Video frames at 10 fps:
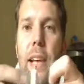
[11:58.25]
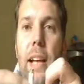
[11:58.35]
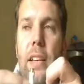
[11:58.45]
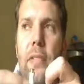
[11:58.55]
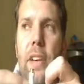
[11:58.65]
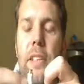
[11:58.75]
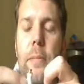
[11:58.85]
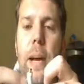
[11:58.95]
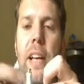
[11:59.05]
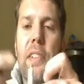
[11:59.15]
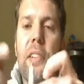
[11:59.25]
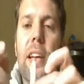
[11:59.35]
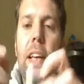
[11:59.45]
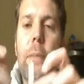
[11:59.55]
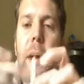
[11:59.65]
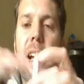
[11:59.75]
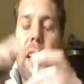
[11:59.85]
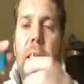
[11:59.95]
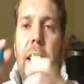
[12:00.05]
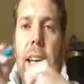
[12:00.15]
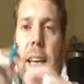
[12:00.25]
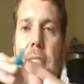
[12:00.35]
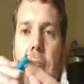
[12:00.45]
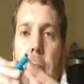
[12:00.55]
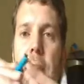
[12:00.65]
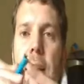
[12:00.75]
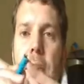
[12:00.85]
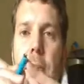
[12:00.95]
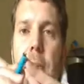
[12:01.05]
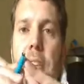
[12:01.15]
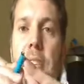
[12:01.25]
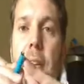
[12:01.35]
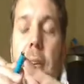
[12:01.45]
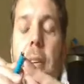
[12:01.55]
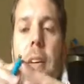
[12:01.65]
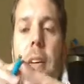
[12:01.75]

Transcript: activates the battery, and the battery heats up the atomizer.